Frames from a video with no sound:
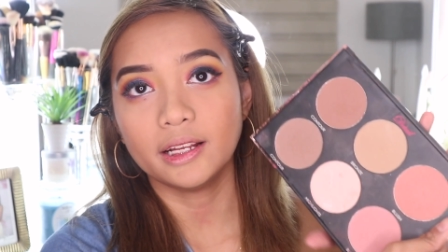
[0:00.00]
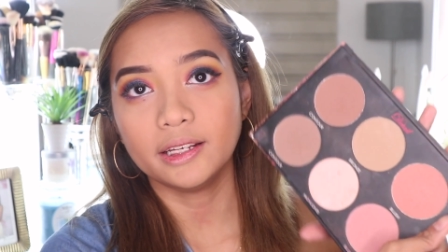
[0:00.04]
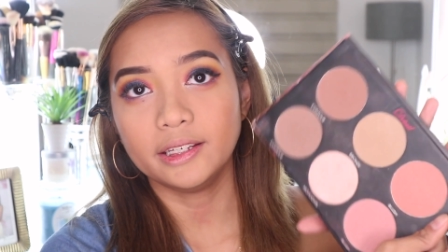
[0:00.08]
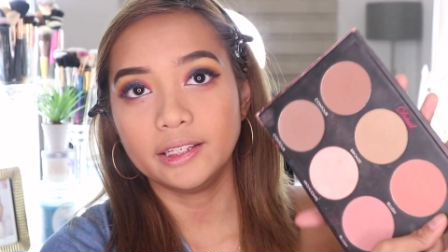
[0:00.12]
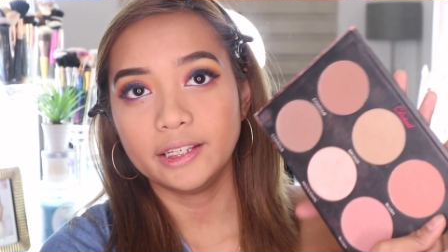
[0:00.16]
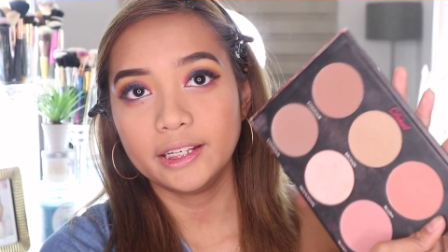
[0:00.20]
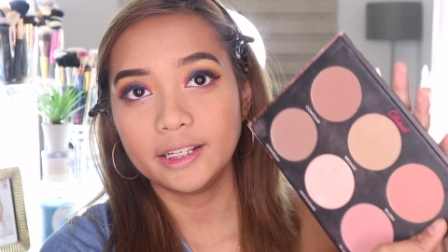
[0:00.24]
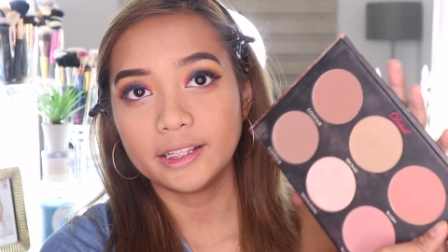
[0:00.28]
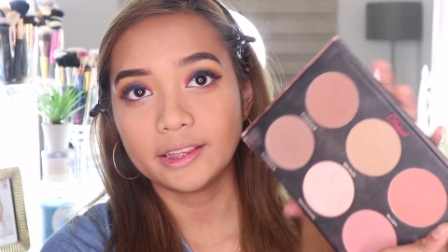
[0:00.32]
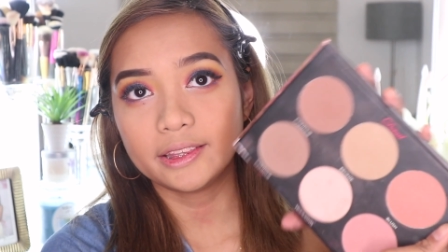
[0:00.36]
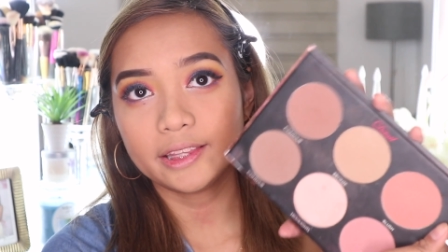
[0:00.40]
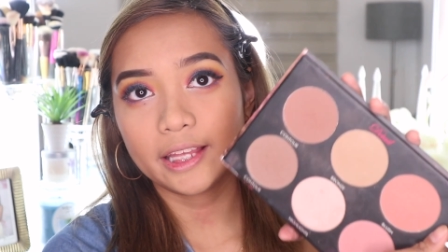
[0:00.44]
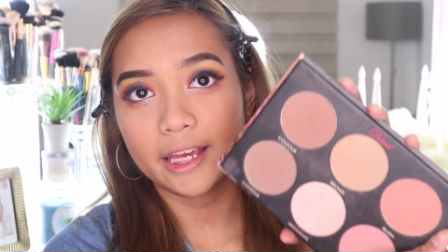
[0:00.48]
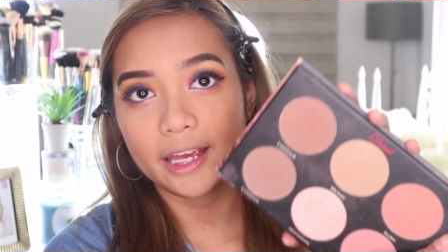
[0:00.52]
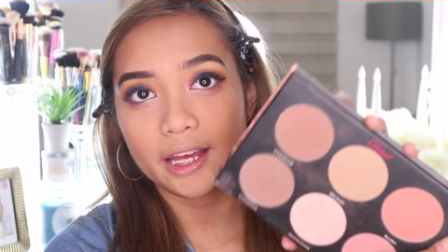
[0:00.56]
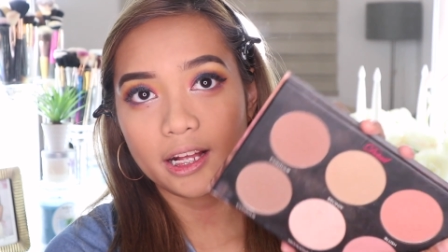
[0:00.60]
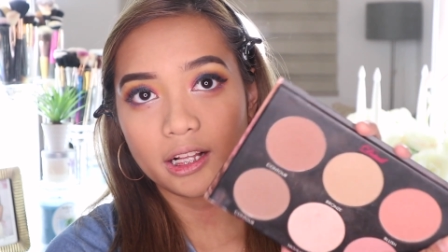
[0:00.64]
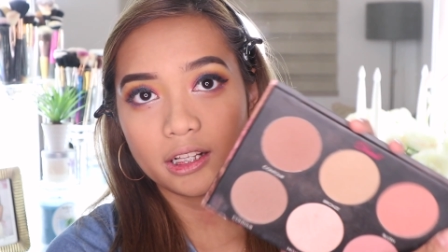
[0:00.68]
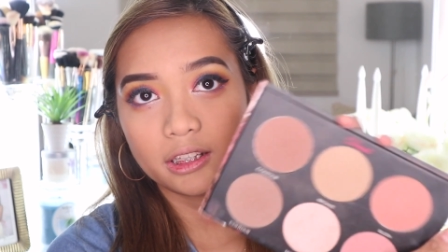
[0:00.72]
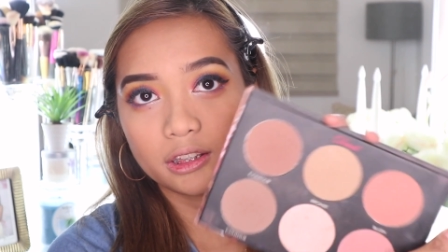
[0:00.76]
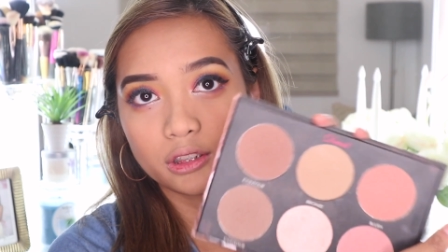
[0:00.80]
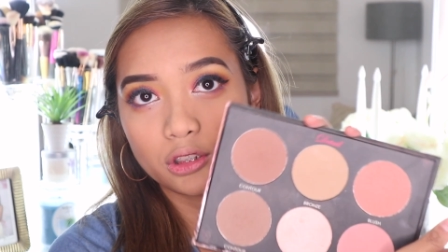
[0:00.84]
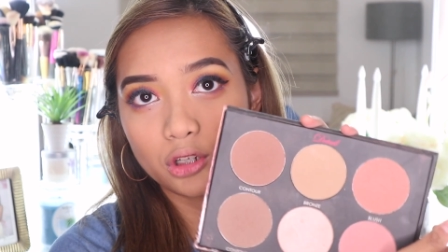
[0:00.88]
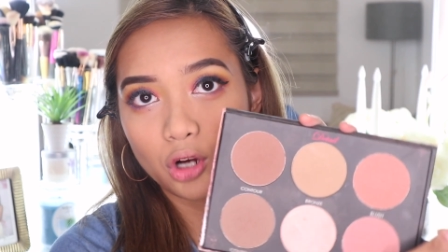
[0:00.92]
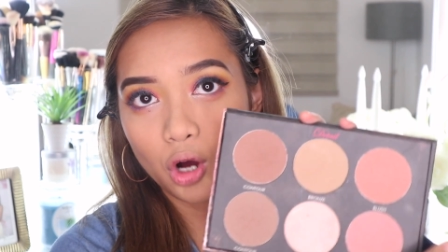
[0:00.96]

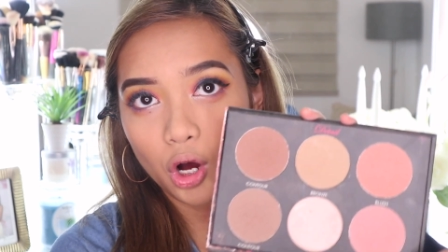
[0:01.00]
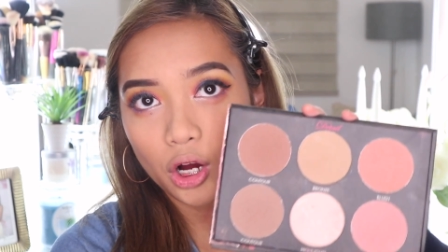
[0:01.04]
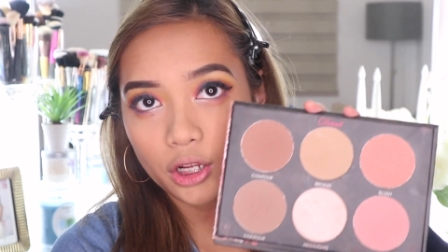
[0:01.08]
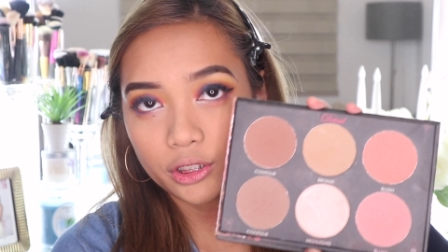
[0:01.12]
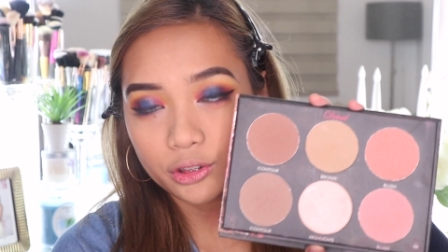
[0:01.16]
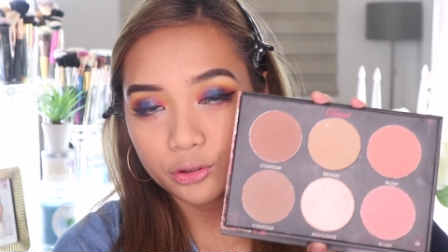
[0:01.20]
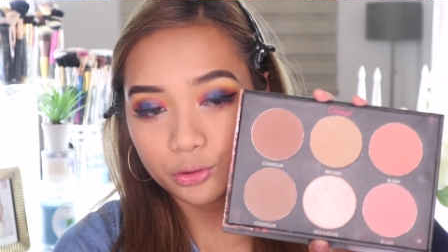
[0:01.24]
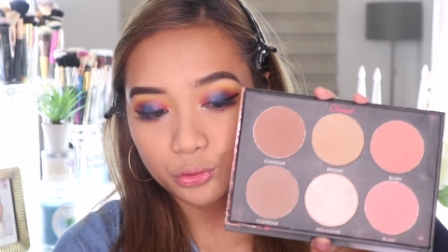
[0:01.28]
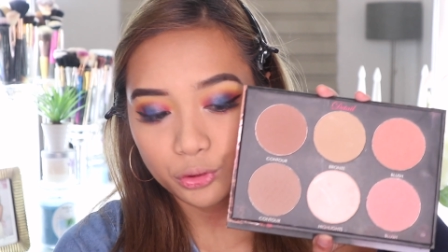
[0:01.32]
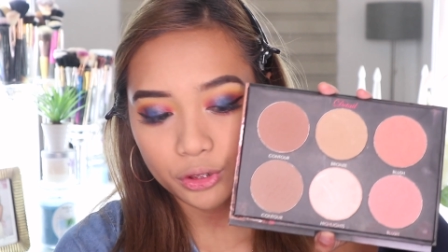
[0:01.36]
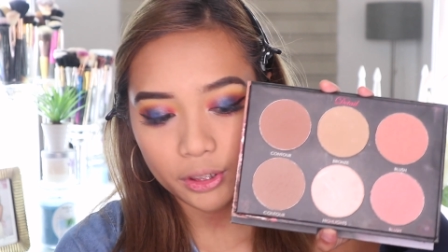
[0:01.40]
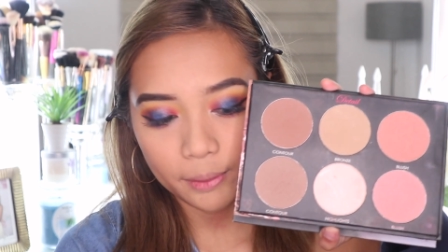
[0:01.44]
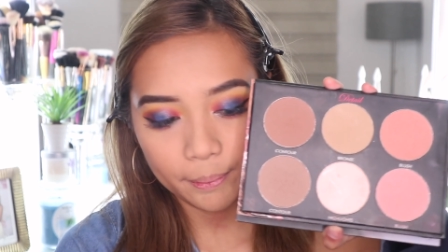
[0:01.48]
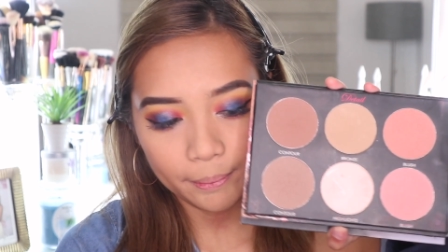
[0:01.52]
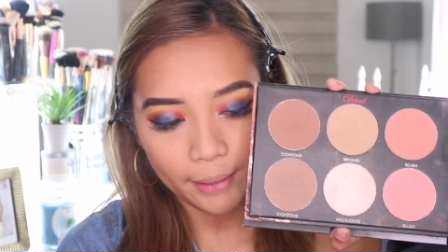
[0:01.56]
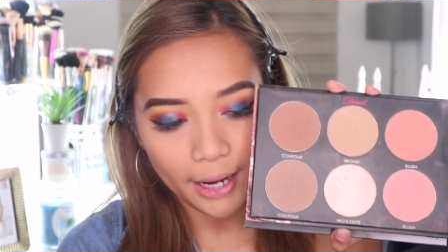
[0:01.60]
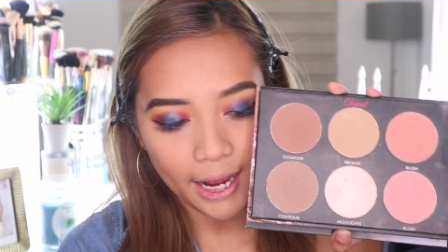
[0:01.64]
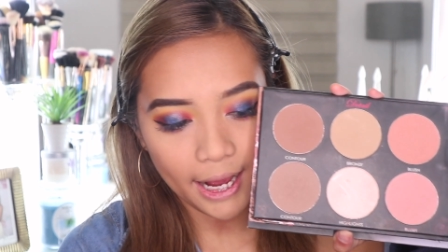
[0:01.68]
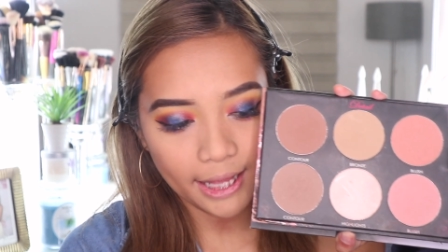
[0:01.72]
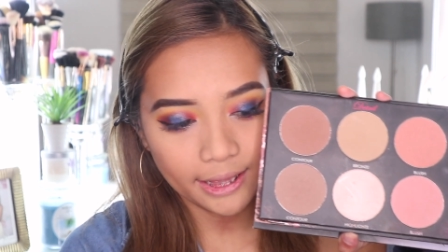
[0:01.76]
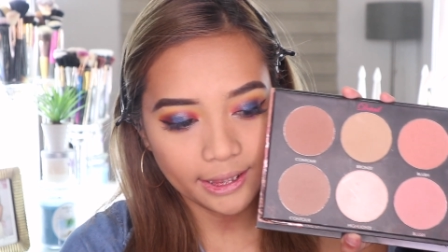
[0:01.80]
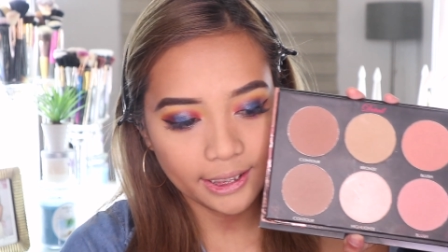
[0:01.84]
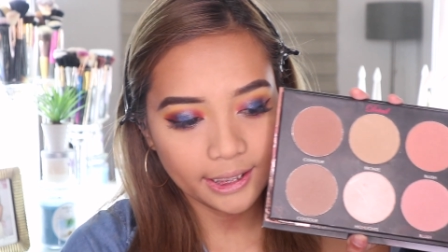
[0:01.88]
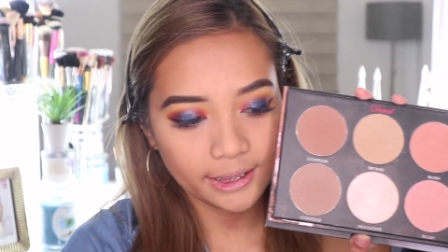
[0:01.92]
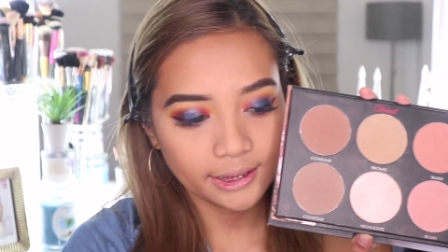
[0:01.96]
detailed contour
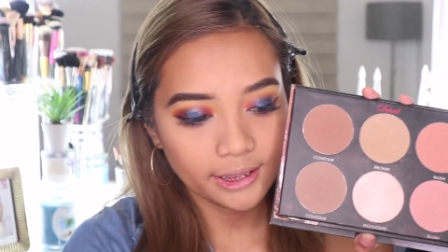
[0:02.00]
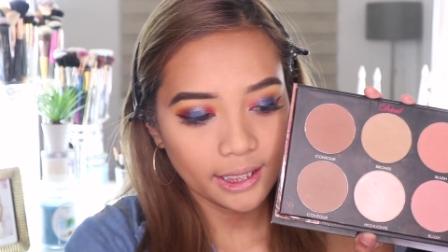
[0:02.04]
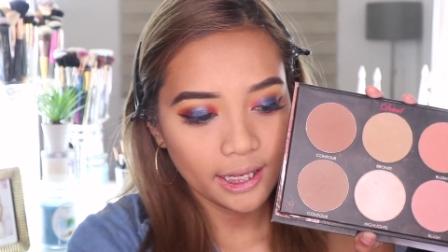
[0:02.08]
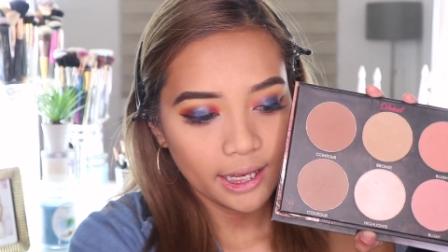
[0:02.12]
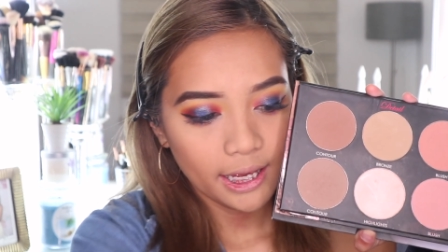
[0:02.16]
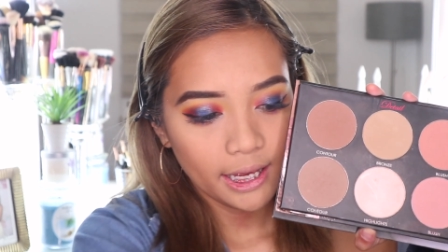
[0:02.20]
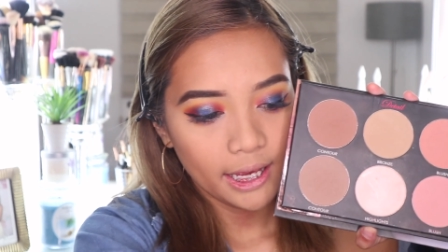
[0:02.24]
palette